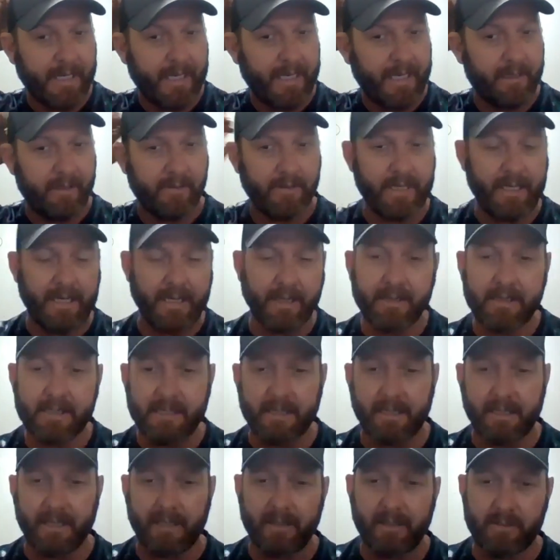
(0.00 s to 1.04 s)
And on the other
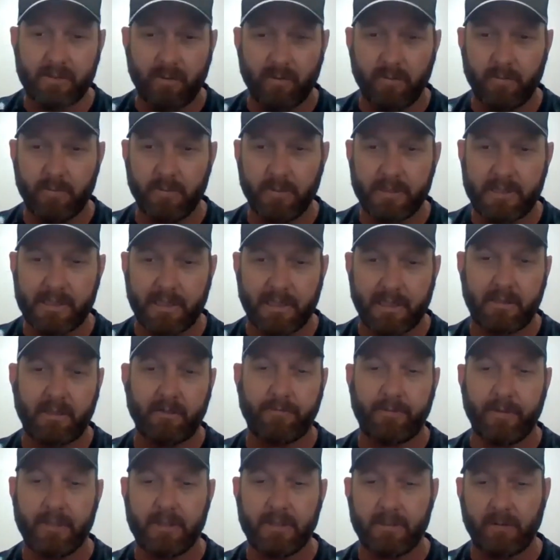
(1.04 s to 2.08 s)
side is almost like
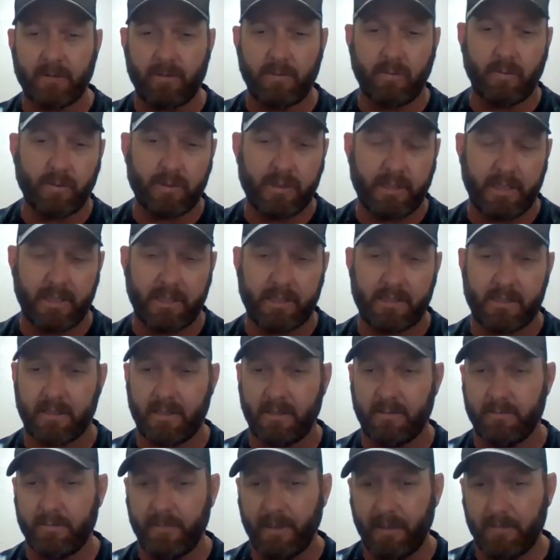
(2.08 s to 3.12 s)
the frontal cortex,
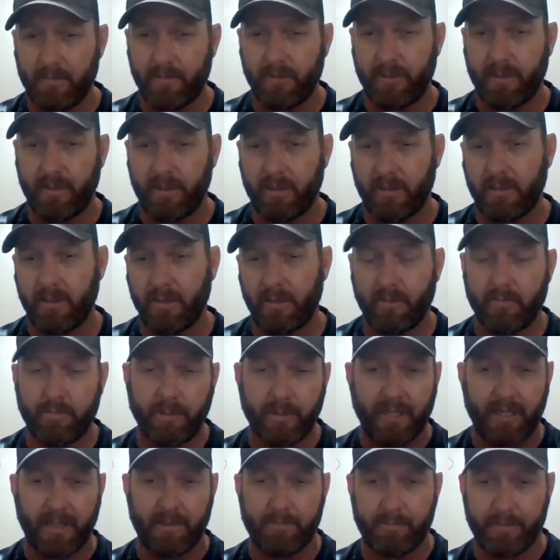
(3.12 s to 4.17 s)
the memory, the
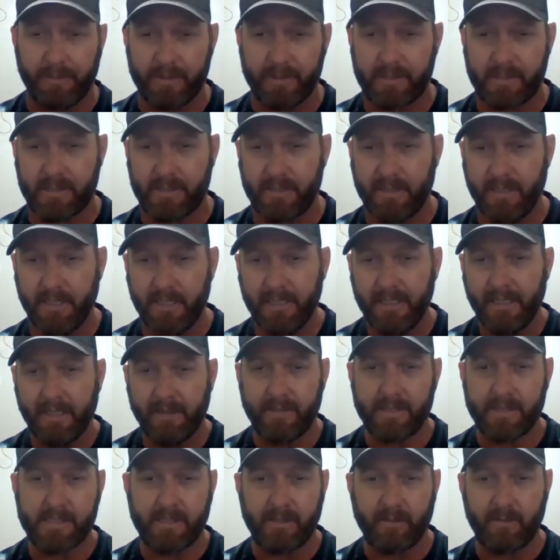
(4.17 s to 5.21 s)
hippocampus,
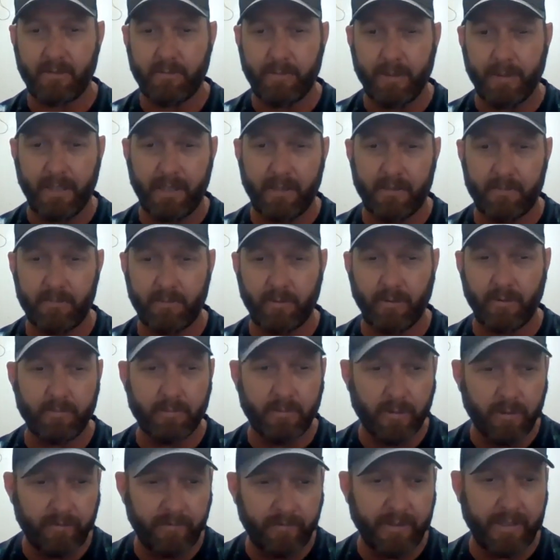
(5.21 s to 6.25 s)
the cerebellum, where
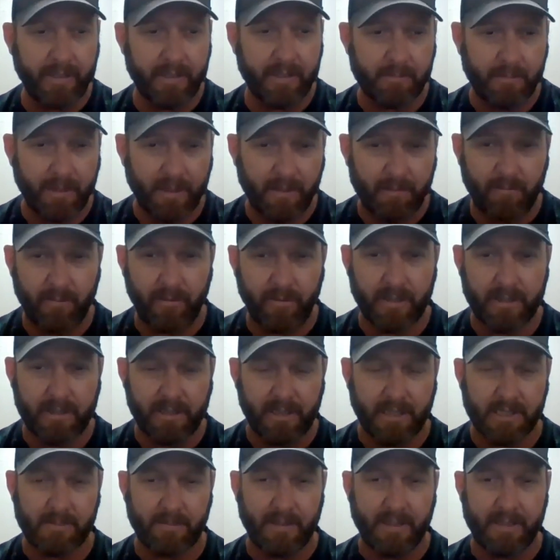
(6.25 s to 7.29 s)
movement and memory
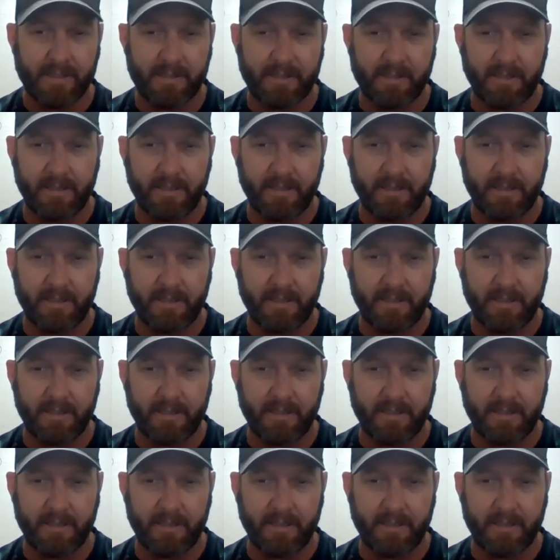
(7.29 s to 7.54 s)
takes place.